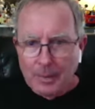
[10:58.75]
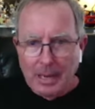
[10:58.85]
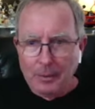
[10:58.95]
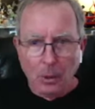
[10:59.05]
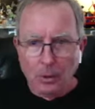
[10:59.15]

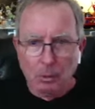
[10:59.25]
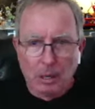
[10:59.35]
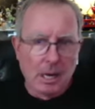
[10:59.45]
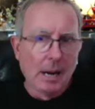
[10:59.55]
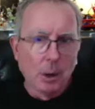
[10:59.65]
And the only
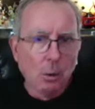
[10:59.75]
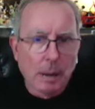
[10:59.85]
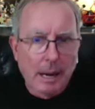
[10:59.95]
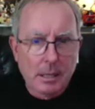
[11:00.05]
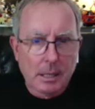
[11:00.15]
reason I know
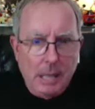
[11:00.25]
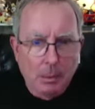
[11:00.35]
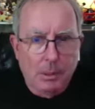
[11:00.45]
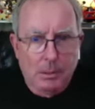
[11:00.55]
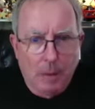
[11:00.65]
about it is because I
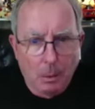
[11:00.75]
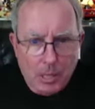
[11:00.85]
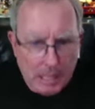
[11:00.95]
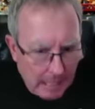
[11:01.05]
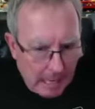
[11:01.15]
was I
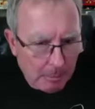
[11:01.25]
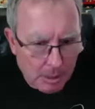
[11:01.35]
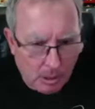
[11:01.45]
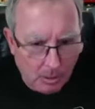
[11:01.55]
was in an episode,